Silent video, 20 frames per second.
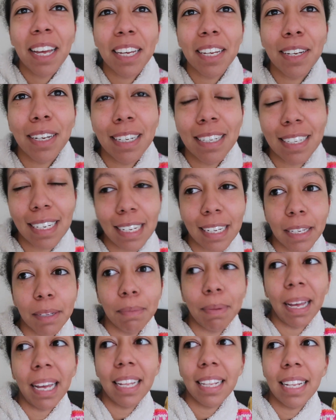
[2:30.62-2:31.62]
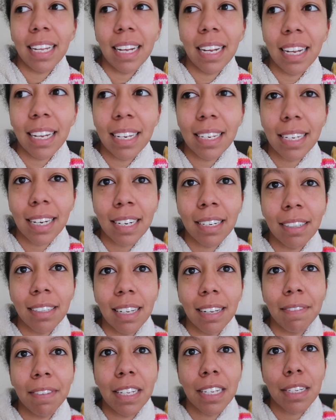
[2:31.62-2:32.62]
You can tell by the title
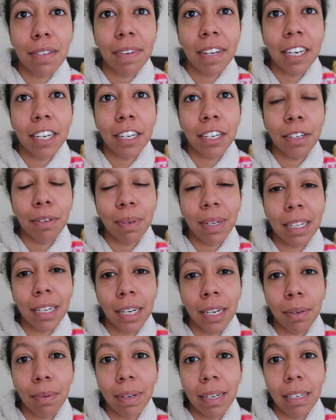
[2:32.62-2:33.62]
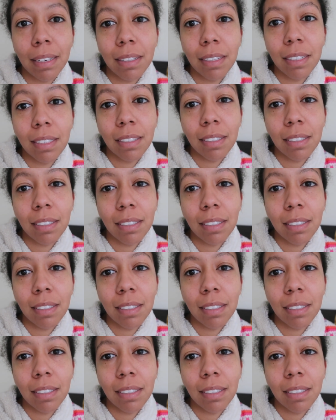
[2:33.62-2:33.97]
of this video whether it went